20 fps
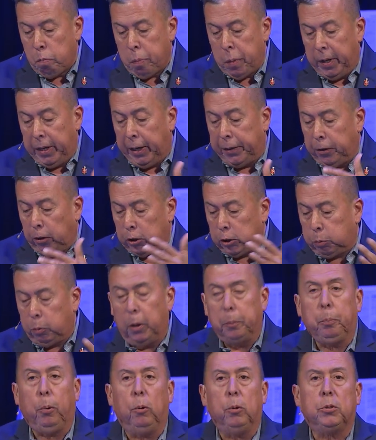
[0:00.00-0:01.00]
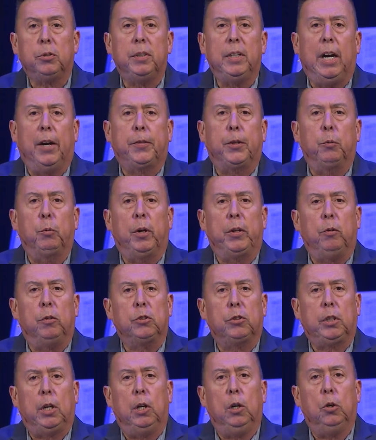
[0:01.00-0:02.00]
And I noticed one person out there, whether it
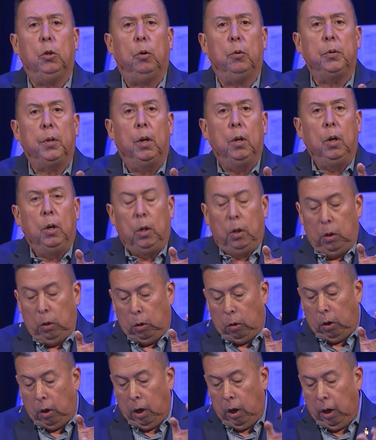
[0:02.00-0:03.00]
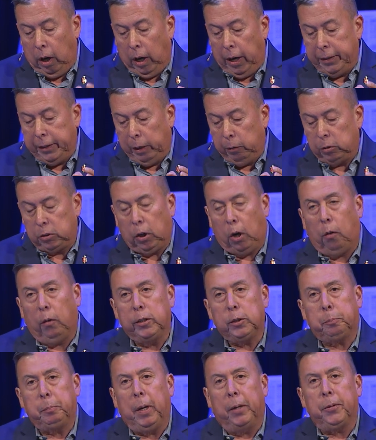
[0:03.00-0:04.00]
was cold or hot, he was
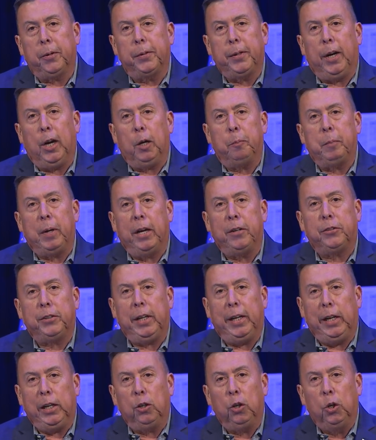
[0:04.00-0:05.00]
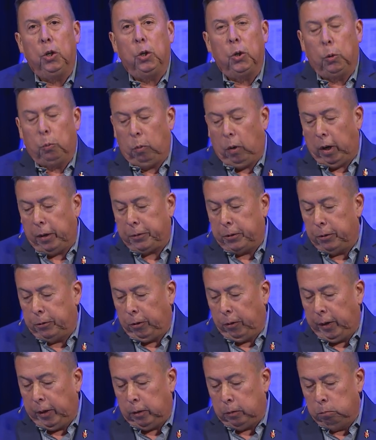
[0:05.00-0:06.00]
always bundled up as he walked the
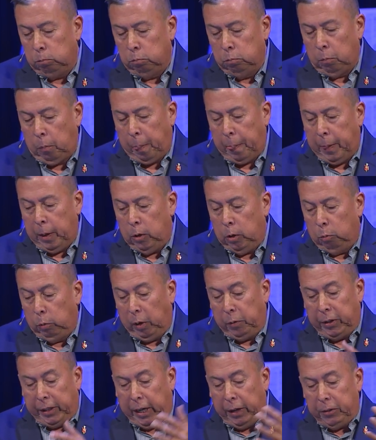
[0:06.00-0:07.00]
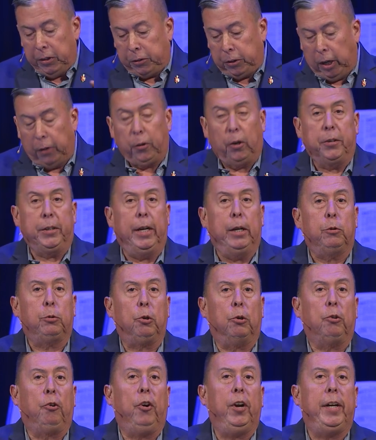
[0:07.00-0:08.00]
trail. We would give each other our
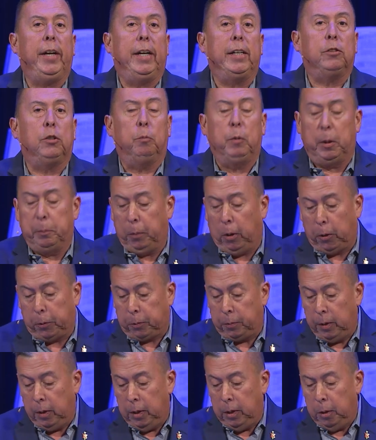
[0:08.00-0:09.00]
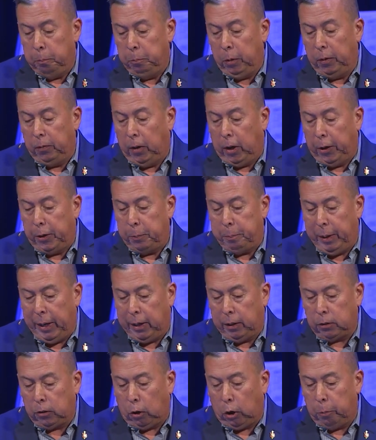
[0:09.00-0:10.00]
usual greetings, and we'd both move on
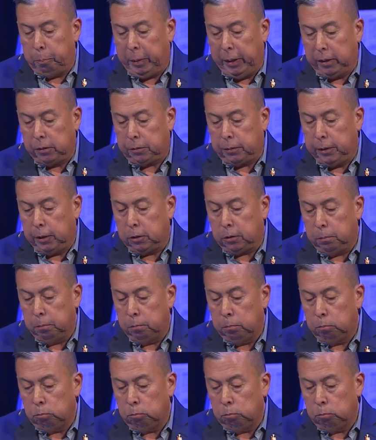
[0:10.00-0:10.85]
about our business.